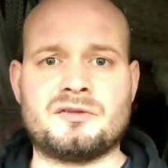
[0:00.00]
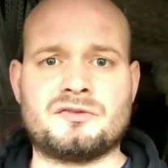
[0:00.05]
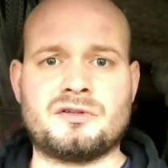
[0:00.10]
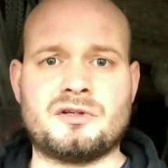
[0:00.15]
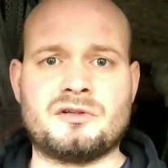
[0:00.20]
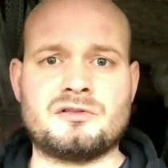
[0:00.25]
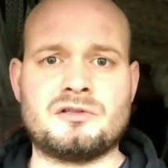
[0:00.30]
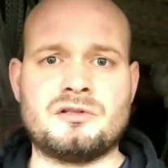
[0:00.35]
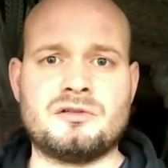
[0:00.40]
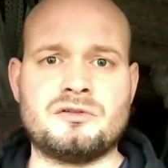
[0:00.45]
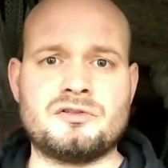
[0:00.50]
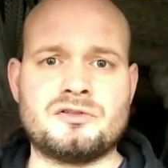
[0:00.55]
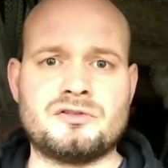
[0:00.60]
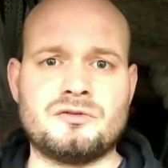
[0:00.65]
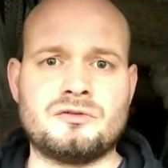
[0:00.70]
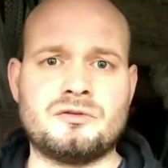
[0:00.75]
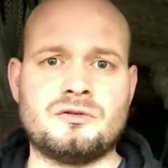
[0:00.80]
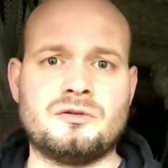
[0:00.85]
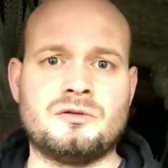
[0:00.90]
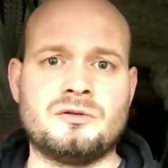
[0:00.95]
So as long as
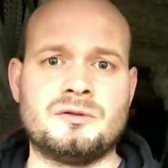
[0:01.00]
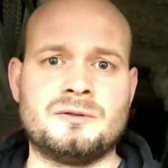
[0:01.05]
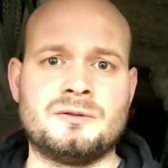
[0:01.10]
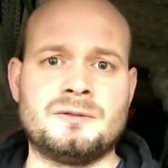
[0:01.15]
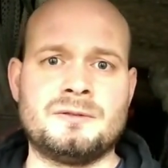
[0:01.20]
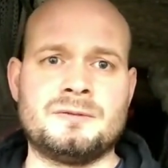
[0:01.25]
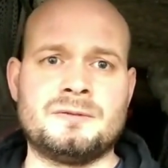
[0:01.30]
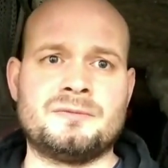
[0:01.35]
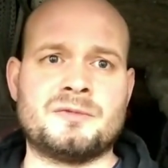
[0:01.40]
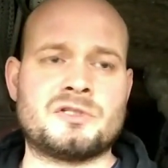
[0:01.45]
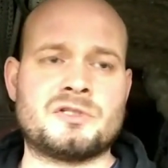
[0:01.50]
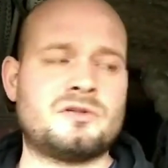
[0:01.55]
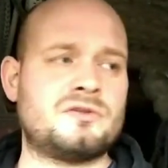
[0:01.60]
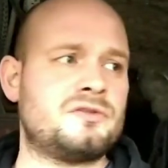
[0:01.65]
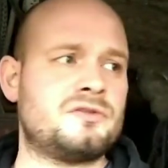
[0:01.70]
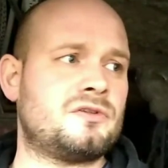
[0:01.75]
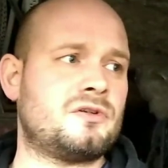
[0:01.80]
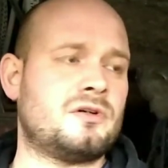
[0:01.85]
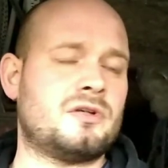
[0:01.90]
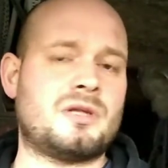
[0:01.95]
you've
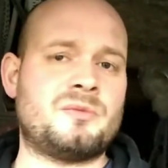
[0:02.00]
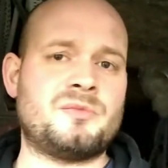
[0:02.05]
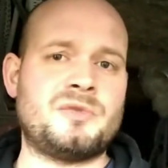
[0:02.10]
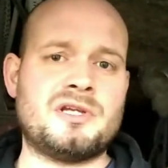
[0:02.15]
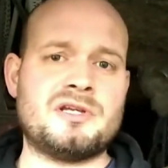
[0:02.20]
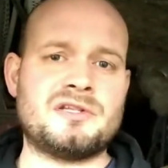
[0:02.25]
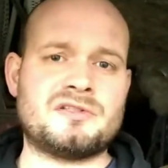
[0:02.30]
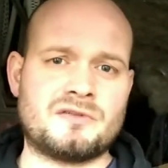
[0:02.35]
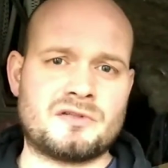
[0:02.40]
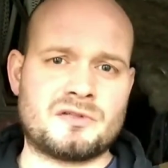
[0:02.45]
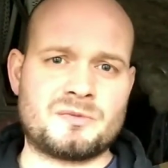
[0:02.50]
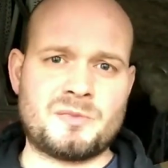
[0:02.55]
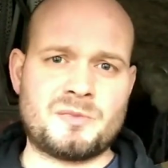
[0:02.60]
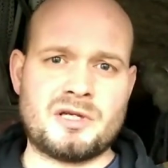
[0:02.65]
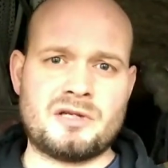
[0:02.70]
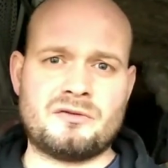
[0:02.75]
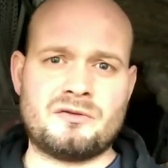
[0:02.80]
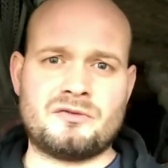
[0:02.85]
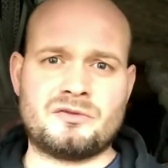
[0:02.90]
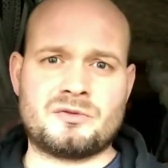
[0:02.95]
got them years of
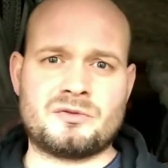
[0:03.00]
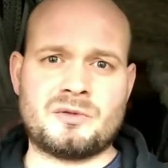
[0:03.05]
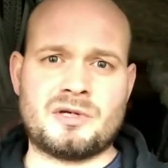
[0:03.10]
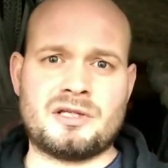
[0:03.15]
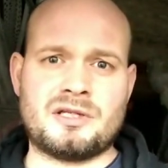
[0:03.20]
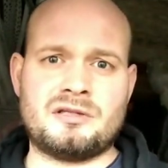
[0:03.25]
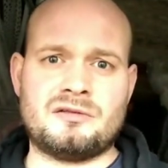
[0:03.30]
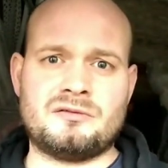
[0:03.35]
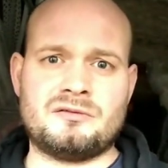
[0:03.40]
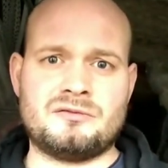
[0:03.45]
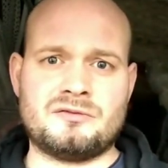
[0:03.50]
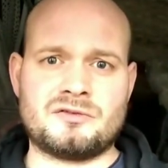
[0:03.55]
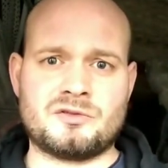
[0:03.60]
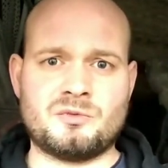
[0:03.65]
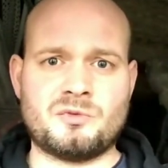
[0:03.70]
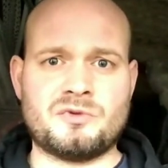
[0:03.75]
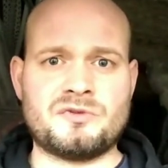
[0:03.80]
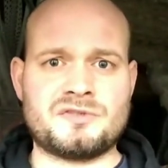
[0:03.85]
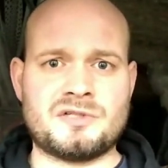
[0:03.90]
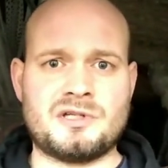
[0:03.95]
experience where
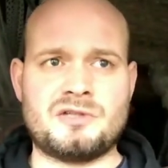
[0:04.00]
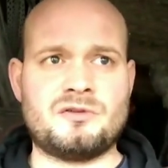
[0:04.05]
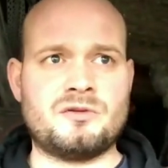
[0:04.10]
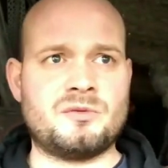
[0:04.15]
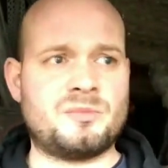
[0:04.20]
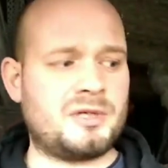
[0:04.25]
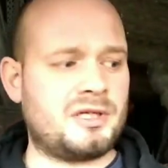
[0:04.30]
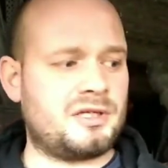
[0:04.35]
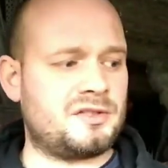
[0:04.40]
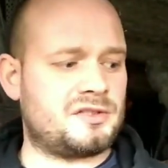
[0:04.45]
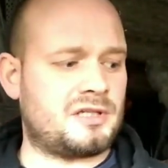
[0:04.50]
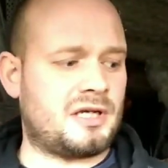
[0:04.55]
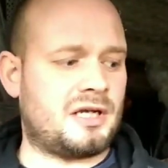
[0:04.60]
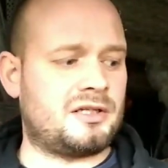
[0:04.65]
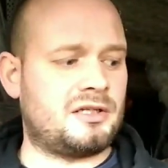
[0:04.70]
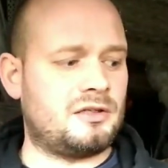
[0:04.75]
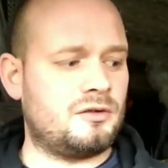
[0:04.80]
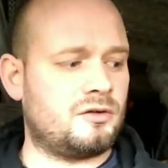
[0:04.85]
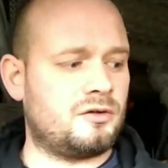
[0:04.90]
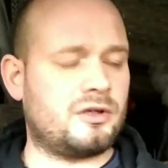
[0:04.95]
someone sent you a picture
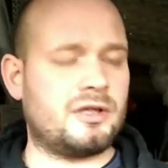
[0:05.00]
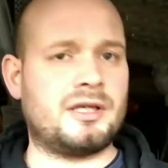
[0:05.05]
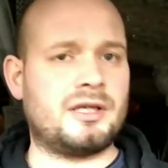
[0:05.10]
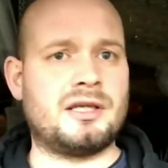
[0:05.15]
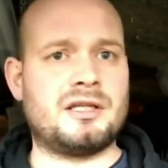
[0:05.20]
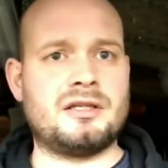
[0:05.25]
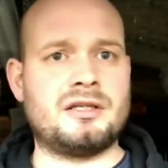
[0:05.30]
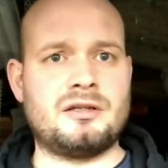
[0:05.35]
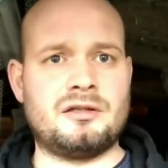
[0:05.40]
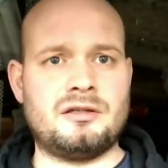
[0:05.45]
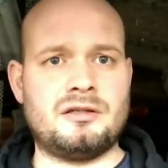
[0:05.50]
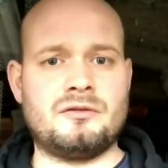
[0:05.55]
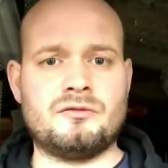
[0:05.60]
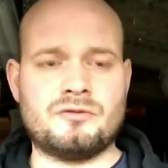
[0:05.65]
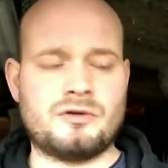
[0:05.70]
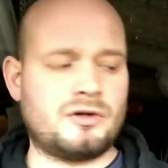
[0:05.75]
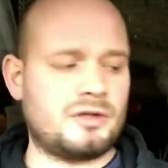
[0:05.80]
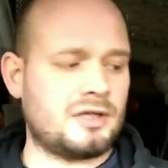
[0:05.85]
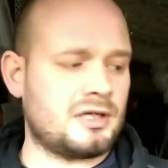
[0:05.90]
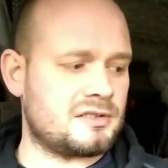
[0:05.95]
and you look at it and
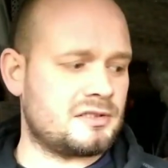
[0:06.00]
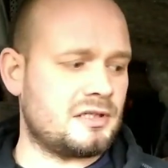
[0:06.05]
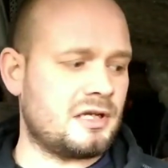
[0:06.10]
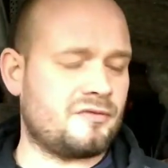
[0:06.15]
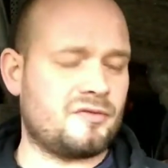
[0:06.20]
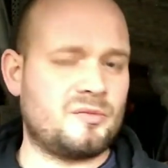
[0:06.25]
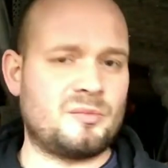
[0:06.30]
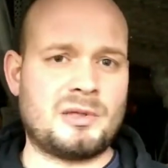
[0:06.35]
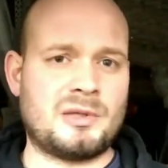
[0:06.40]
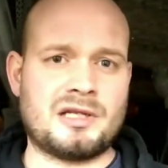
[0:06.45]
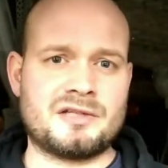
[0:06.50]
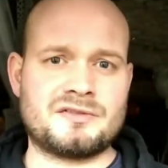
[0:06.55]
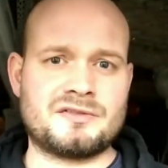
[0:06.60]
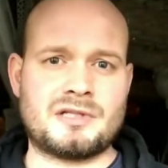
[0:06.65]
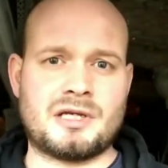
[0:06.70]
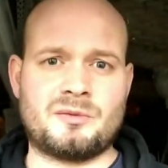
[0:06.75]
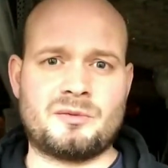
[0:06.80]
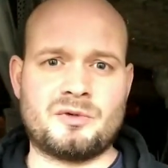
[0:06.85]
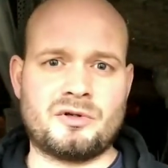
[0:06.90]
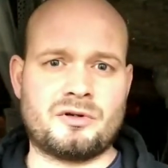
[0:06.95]
well, that's lath and
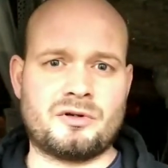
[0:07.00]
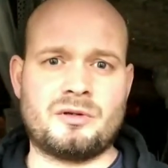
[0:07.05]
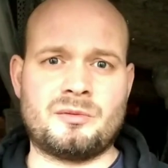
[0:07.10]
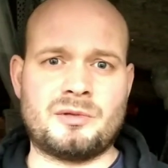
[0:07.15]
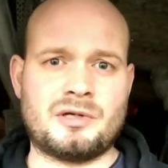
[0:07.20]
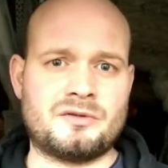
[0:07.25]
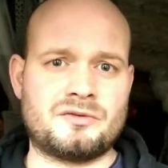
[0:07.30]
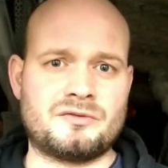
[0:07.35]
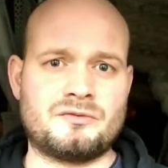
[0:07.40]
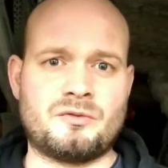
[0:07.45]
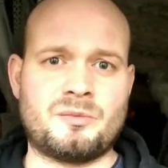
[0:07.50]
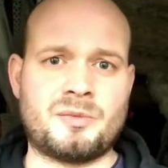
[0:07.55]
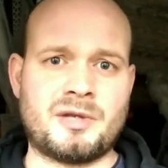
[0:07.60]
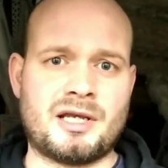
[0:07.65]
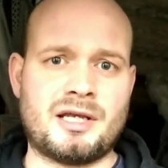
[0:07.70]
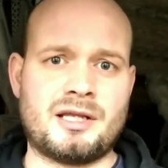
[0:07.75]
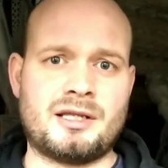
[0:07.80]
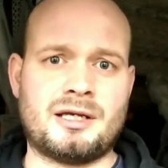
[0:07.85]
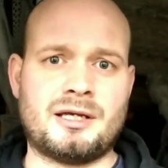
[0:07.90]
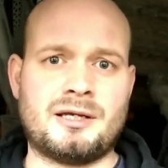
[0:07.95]
plaster, I'm not going to be able to
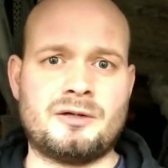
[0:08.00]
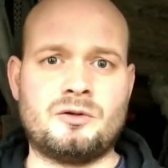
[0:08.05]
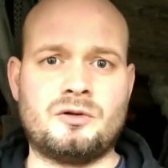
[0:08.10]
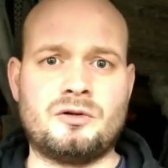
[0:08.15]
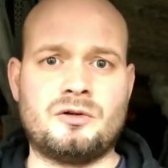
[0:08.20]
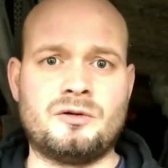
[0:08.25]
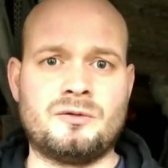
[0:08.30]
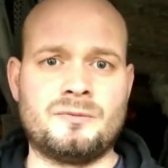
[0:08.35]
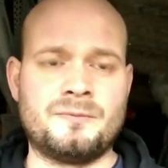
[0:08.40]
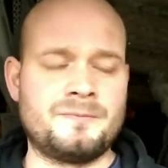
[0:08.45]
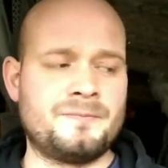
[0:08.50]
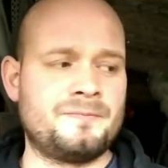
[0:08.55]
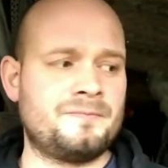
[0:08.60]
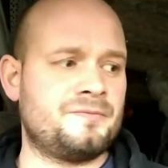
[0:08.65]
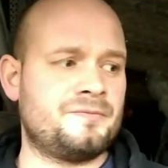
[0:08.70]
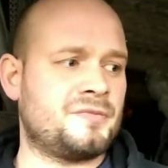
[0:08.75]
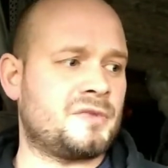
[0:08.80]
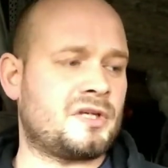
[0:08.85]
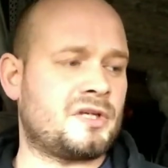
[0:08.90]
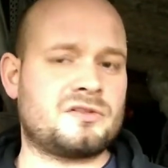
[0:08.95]
repair that, or
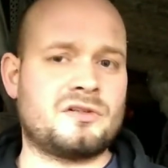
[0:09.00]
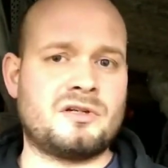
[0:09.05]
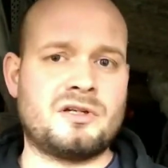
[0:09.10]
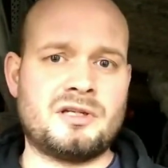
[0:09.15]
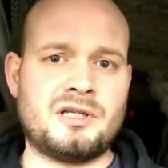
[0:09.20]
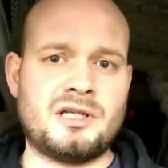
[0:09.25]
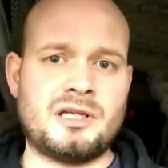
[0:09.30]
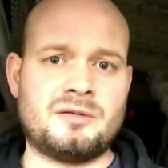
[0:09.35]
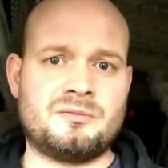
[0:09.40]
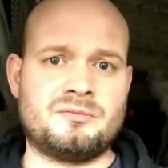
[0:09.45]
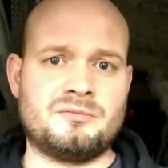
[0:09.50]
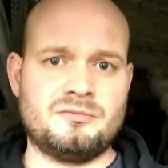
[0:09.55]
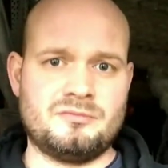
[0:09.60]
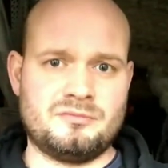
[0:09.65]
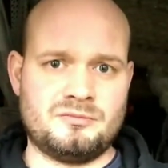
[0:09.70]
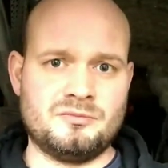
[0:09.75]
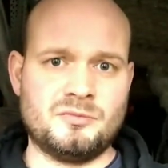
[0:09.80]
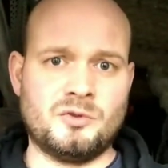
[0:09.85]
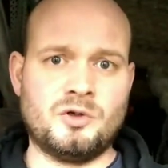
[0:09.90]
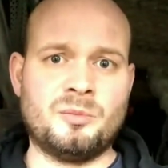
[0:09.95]
that's going to need
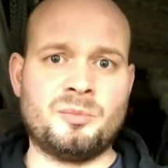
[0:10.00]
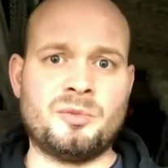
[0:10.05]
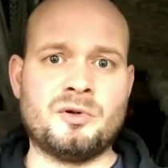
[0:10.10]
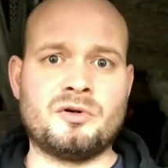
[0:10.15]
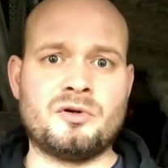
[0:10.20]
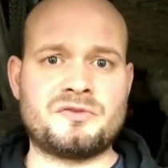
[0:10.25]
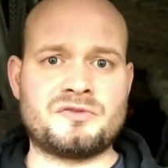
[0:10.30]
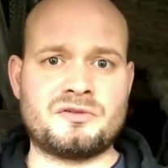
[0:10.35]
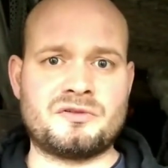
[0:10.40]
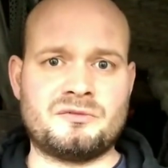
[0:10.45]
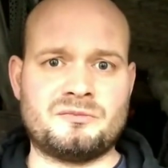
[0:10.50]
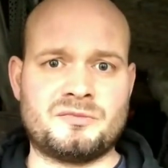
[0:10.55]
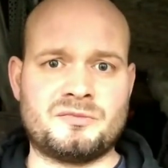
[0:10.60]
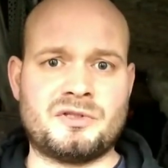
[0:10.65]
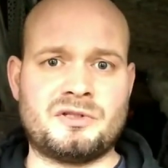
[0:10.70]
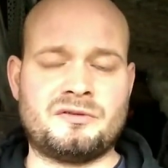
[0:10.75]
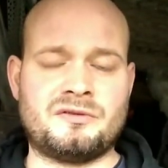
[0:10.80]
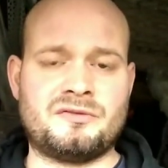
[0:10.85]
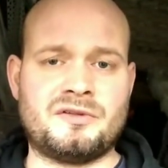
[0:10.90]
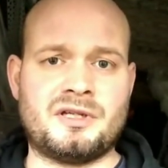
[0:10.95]
more boards than
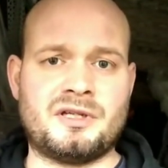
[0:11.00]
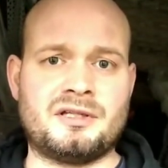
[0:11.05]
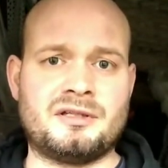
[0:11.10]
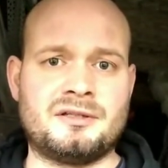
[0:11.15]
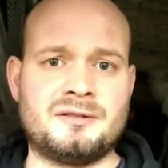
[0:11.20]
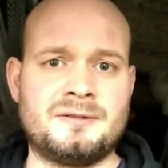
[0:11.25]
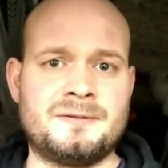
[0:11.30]
I think.